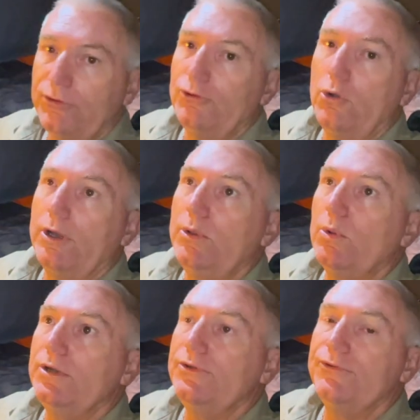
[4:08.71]
a tiny
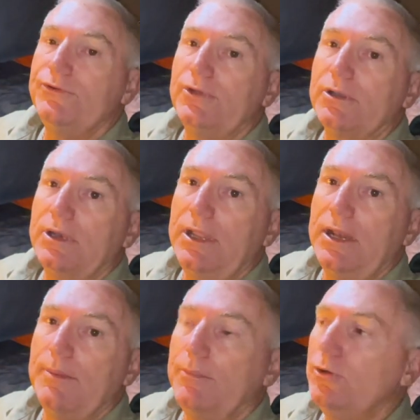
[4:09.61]
one, just start to heat
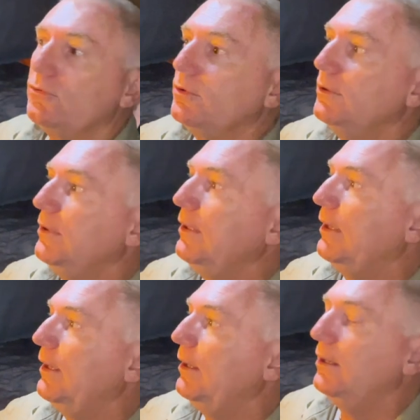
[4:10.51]
up milk
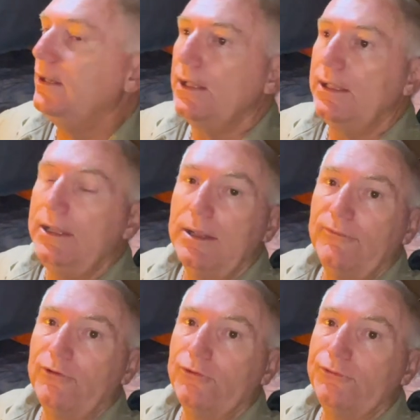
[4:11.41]
and heat up
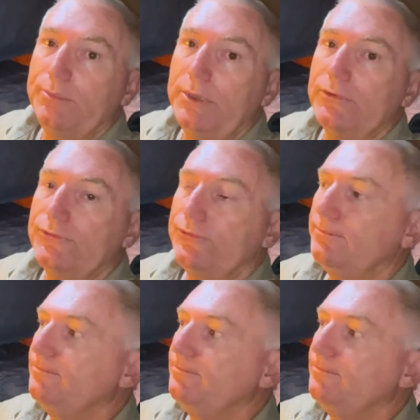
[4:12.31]
frozen meals.